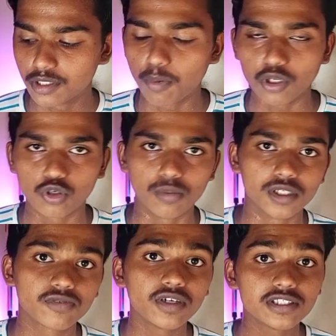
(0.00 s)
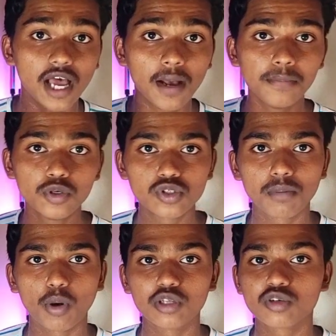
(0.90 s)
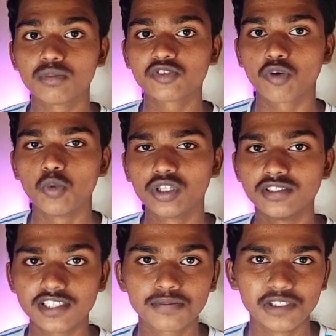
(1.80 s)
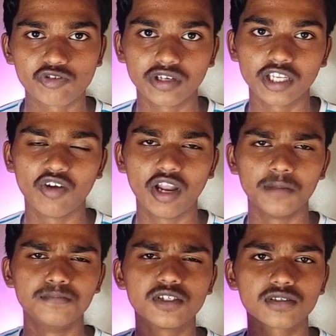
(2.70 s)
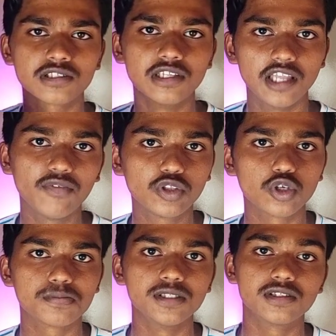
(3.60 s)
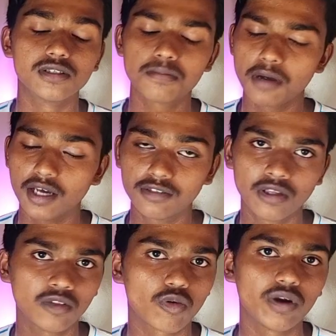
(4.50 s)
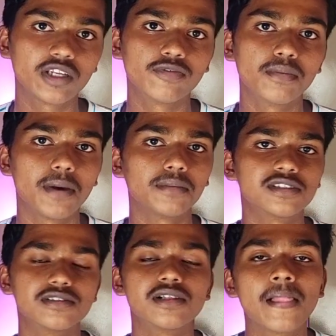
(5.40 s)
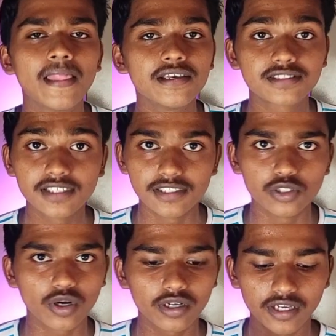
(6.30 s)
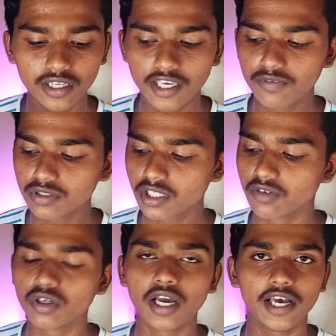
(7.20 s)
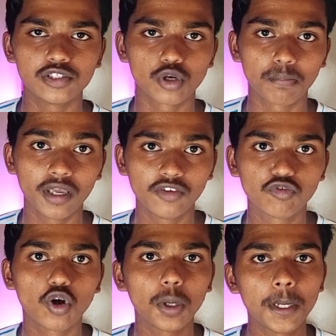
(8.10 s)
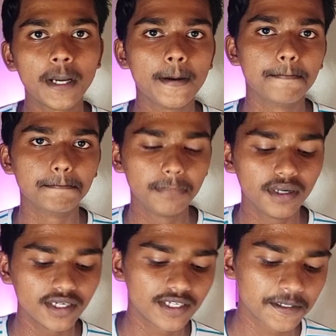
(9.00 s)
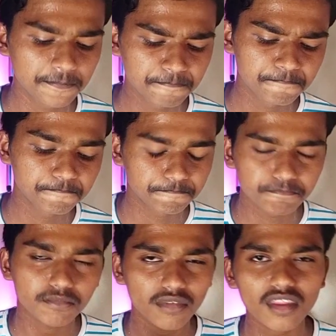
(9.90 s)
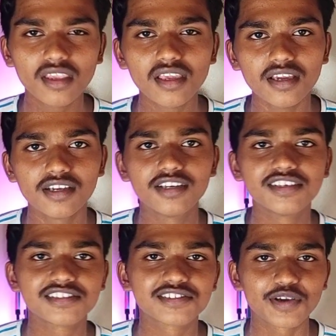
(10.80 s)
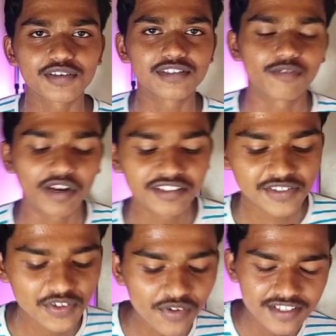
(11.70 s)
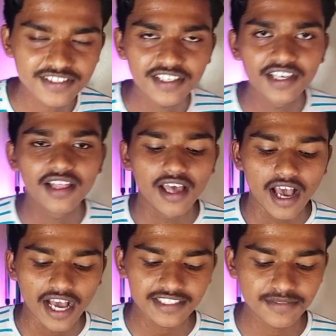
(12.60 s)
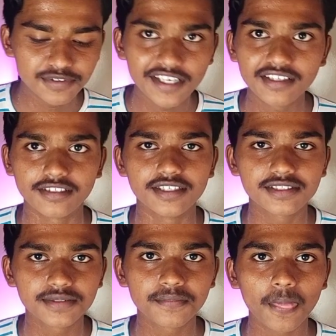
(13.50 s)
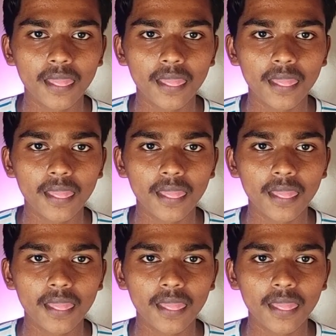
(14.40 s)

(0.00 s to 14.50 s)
like the polychromos friends i'm using polychromos for more than six months right now and i'm just loving those pencils other than the rate of the pencil still you are getting everything as you're paying for but it is costly right so friends as i'm saying this